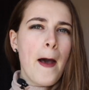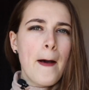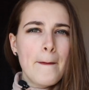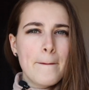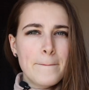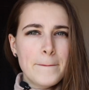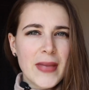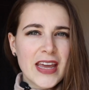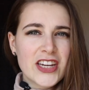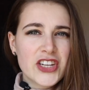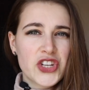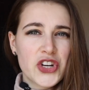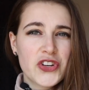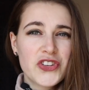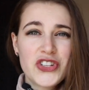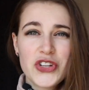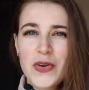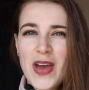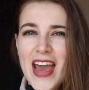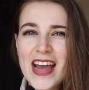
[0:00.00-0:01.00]
Make sure
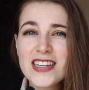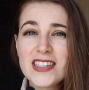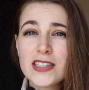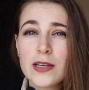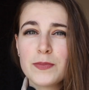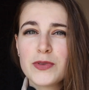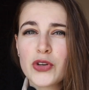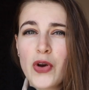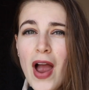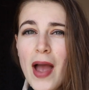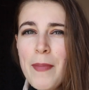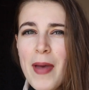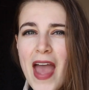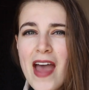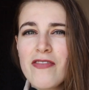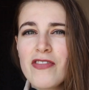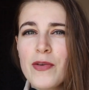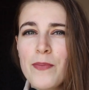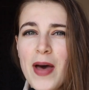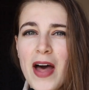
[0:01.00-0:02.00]
to hit subscribe
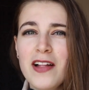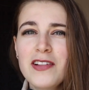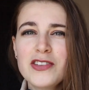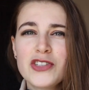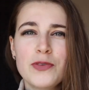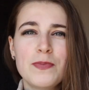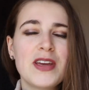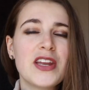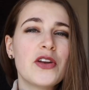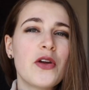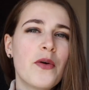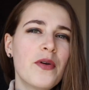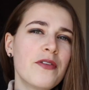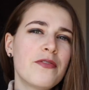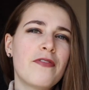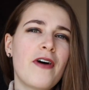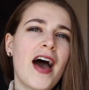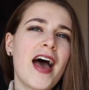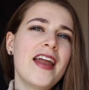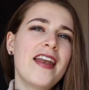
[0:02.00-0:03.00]
and the bell to be
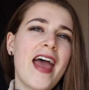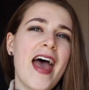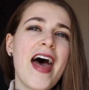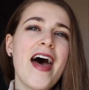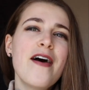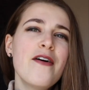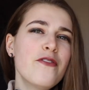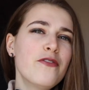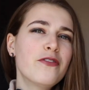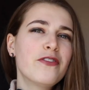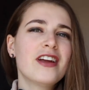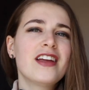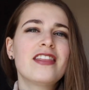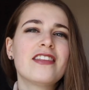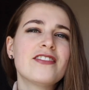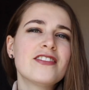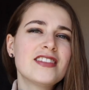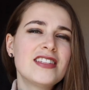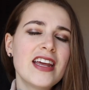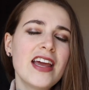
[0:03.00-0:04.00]
notified every
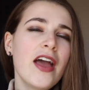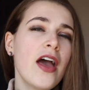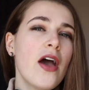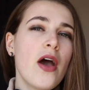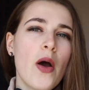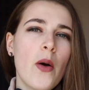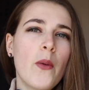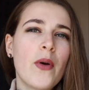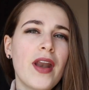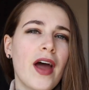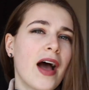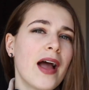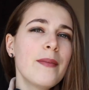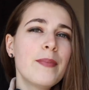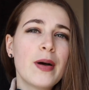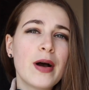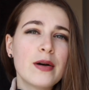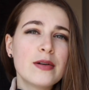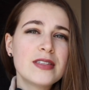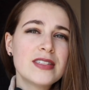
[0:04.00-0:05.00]
Thursday when I
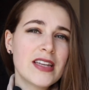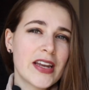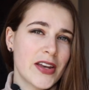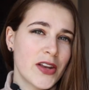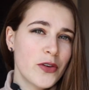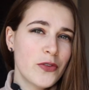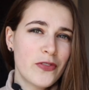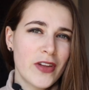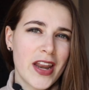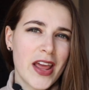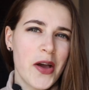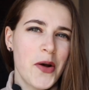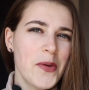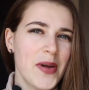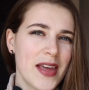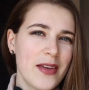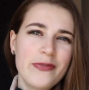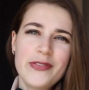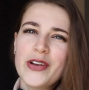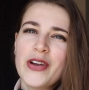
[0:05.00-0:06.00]
post a new video
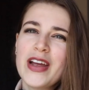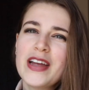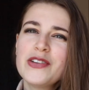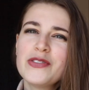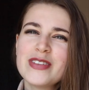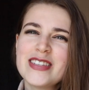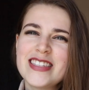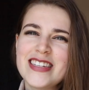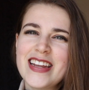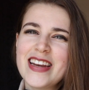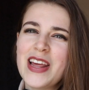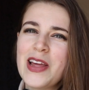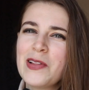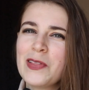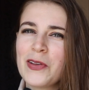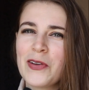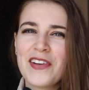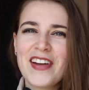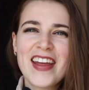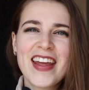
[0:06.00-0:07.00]
if you're interested
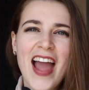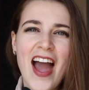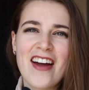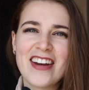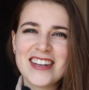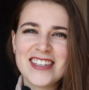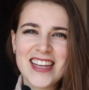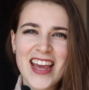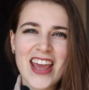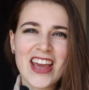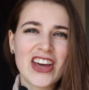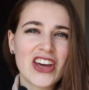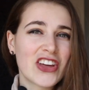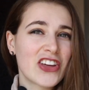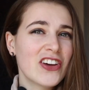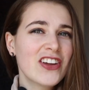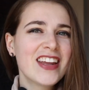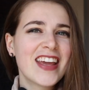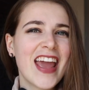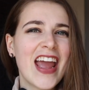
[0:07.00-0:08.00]
in learning how to take
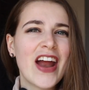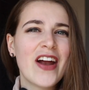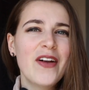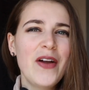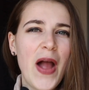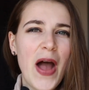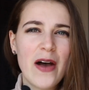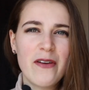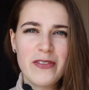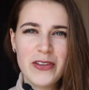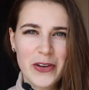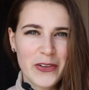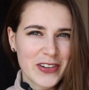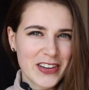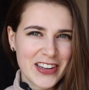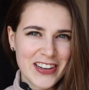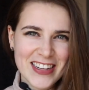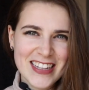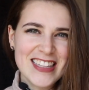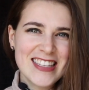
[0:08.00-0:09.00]
good care of your
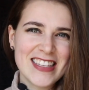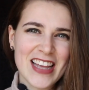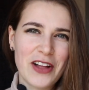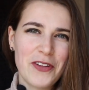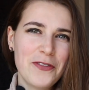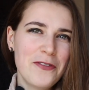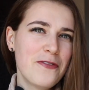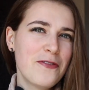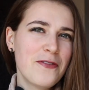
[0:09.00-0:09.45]
good self.